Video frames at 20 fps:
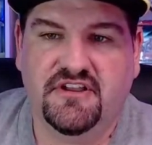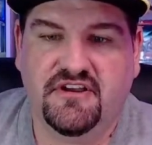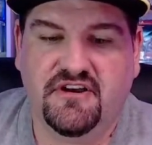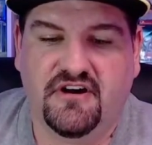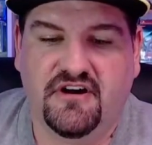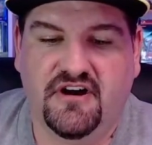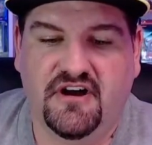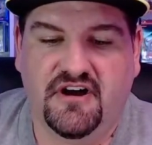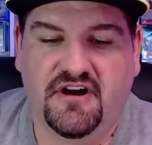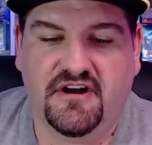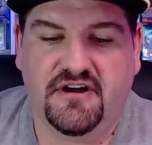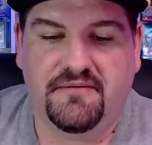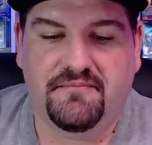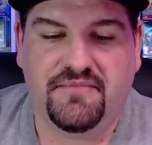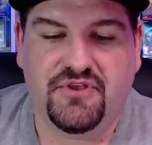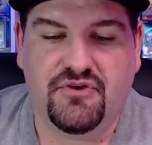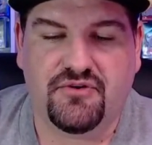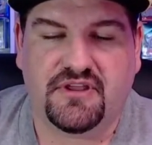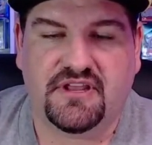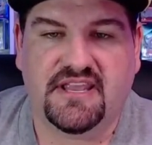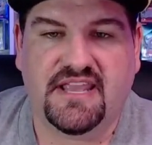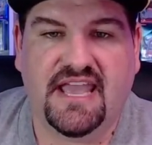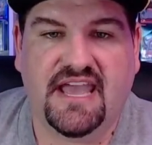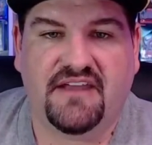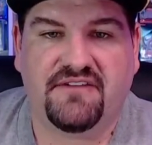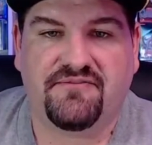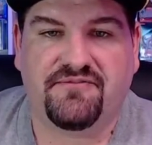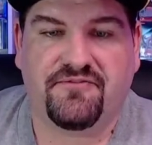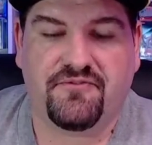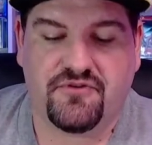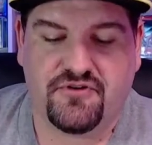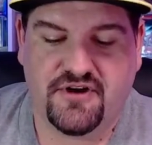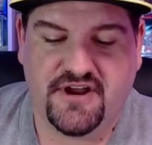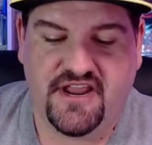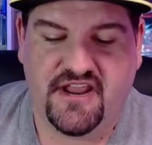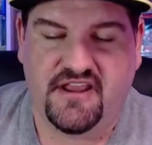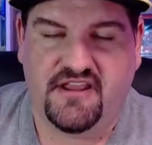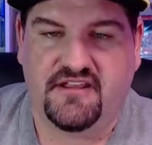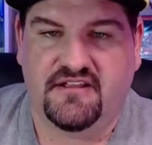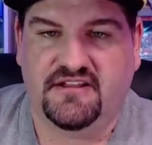you can get for
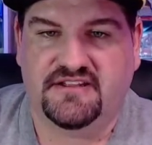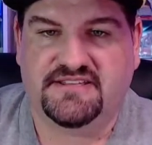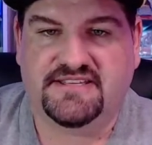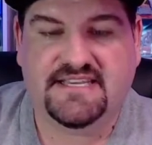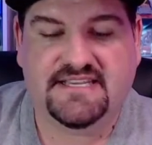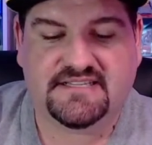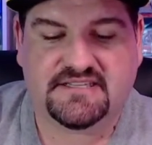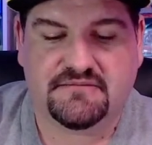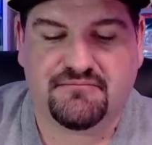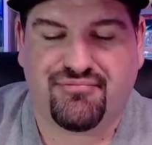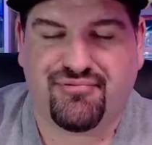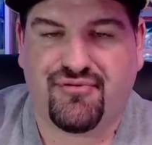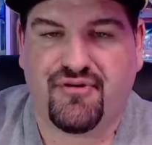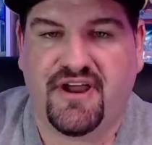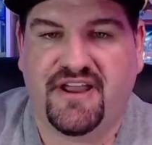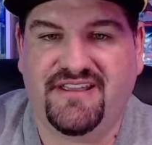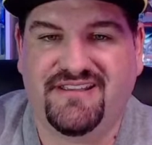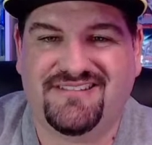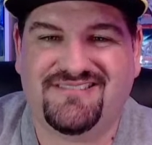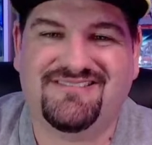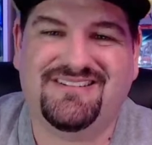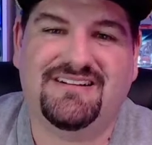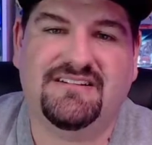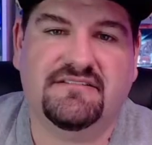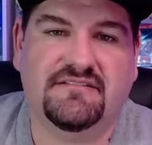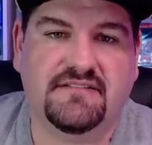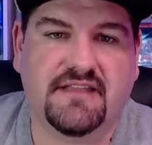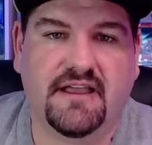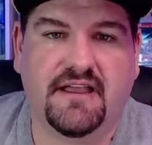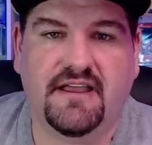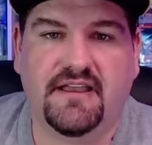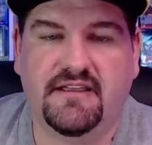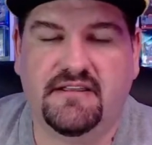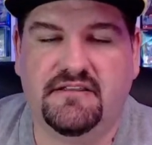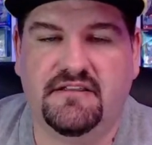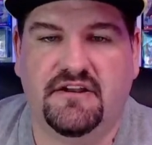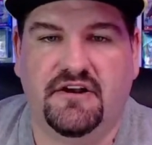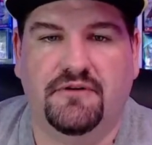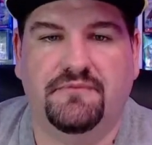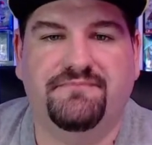a decent price. Well,
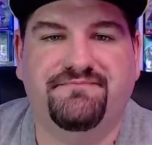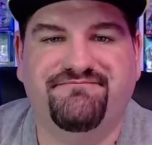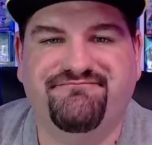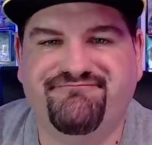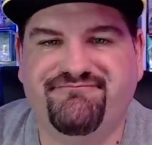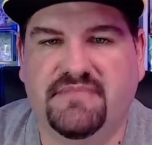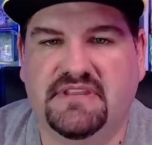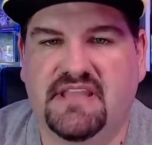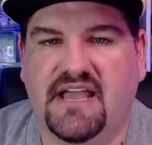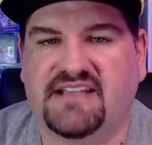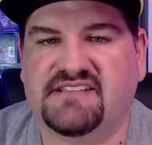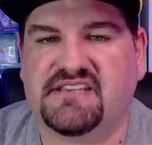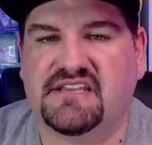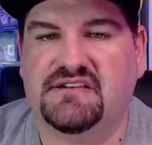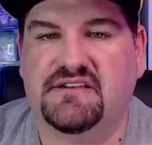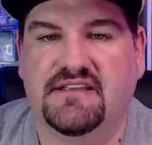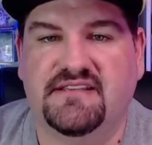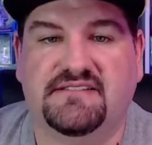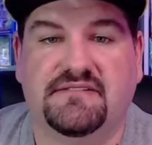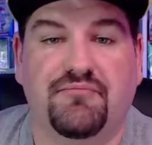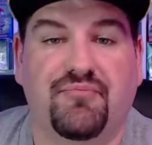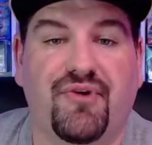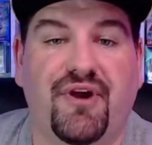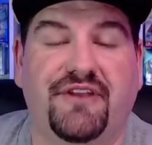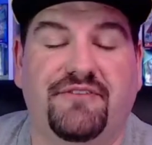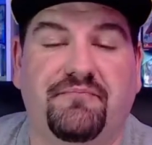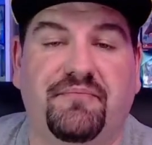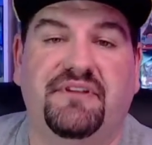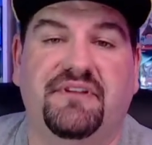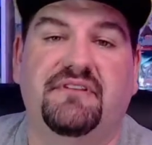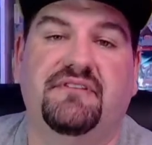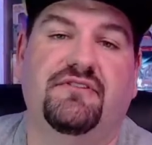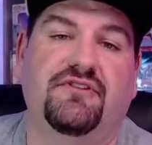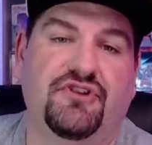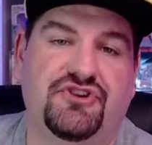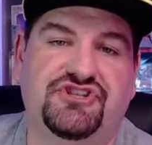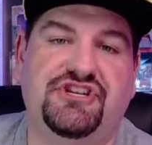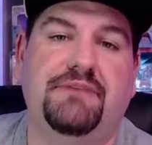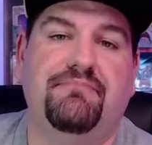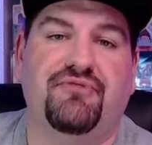you know, I say decent price, but they're
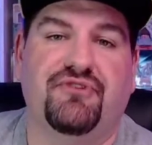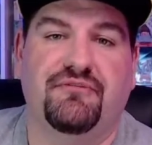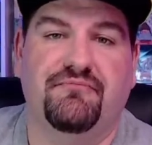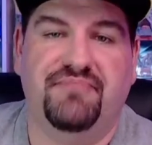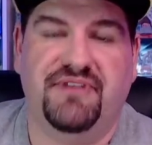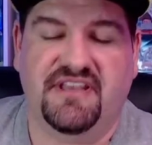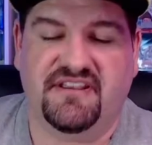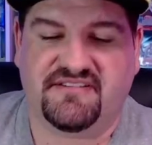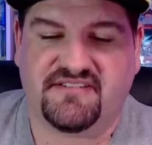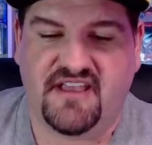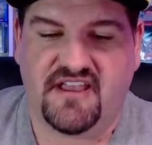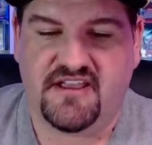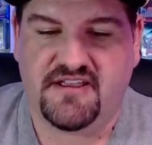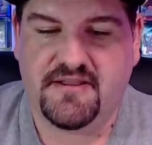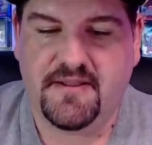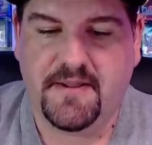cheaper than PSA.